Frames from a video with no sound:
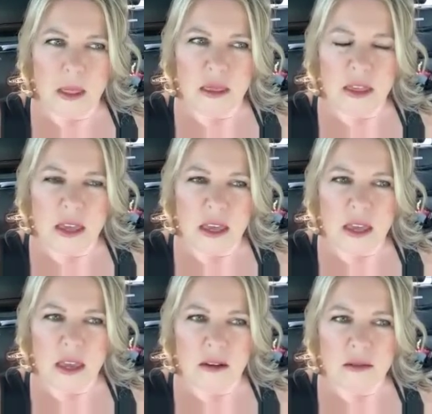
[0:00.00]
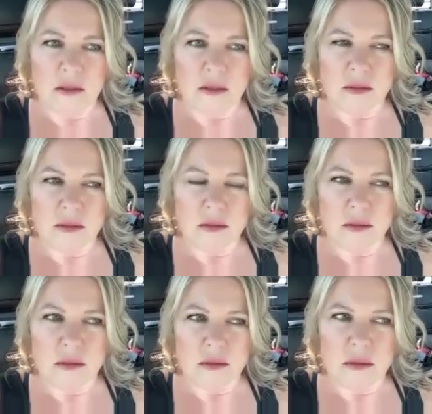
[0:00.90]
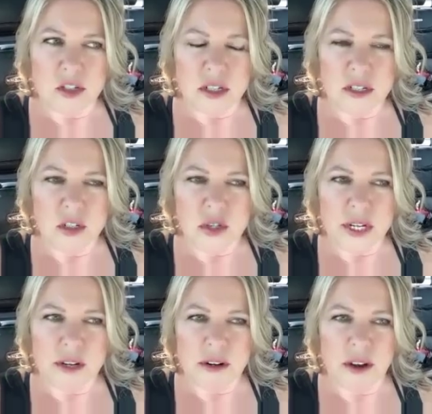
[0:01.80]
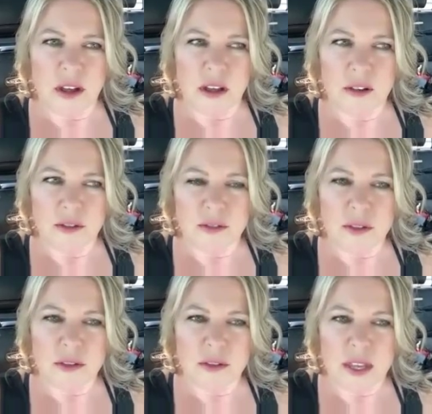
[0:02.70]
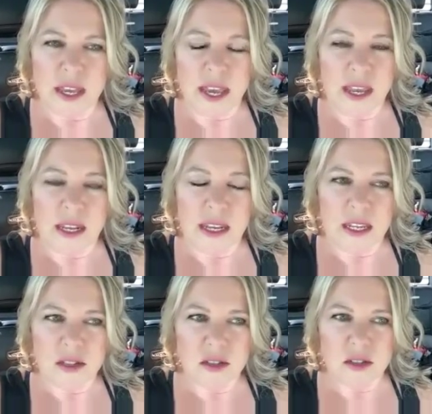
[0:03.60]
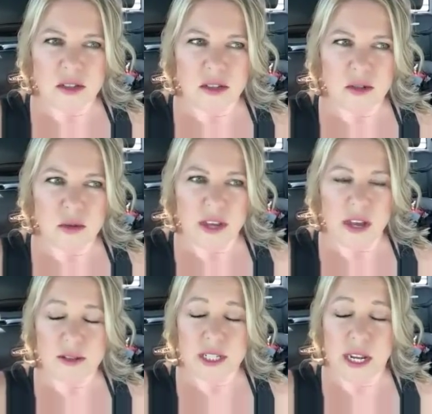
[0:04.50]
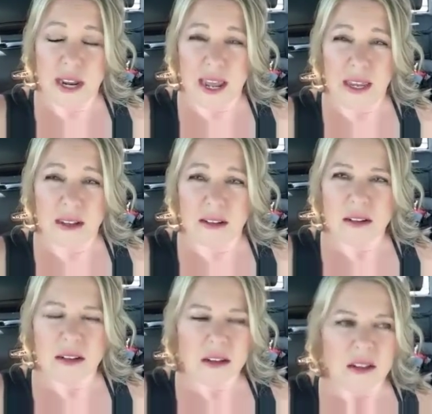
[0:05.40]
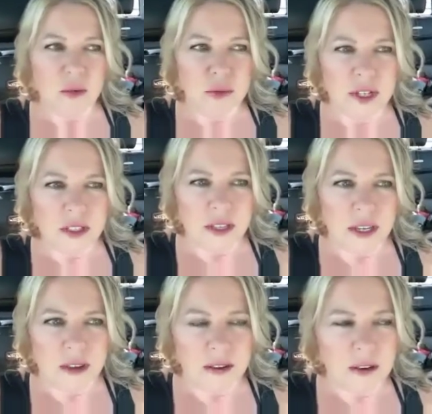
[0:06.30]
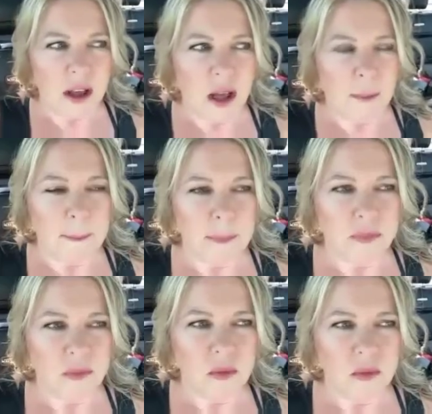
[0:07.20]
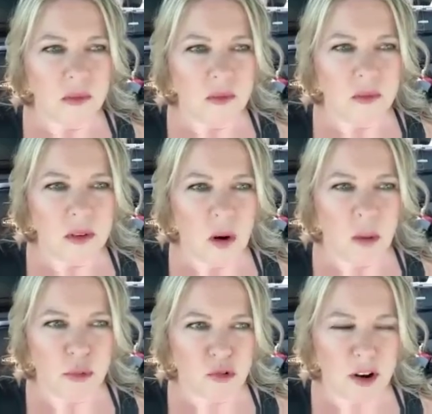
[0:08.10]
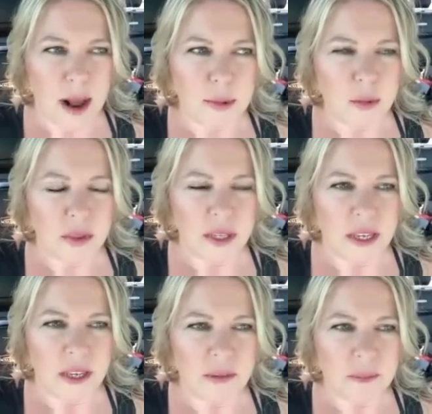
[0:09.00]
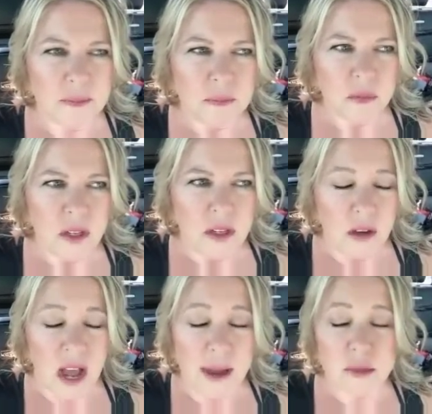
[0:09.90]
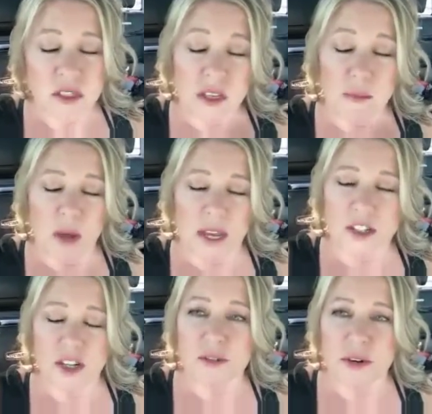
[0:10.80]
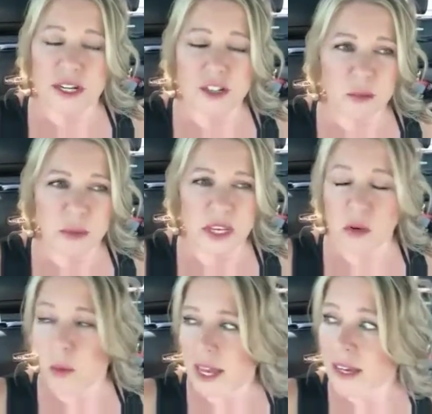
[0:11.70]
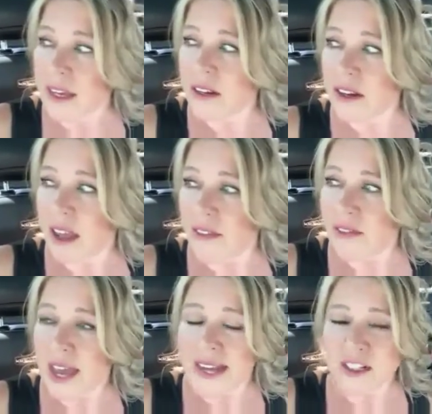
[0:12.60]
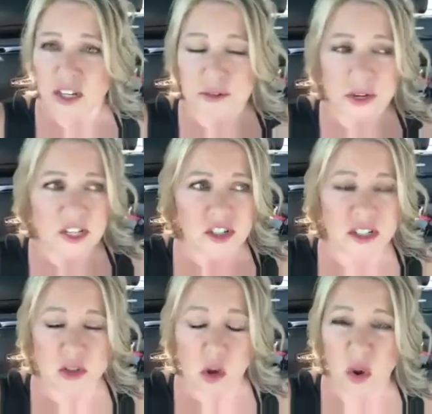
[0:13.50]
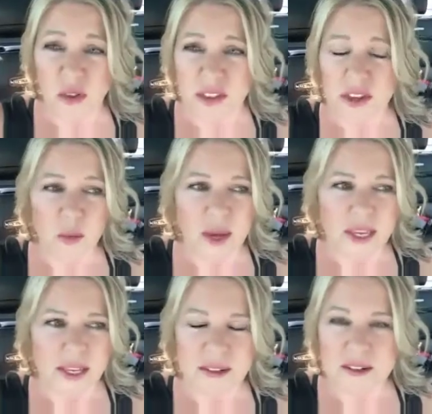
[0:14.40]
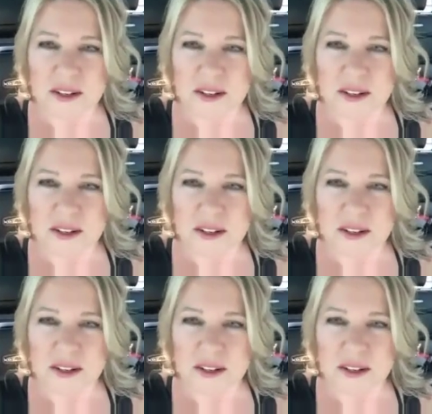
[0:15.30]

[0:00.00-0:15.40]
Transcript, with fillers: the children of the 80s to 2008 really um, are probably I'm seeing my generation being awakened, and that generation is called the awakened.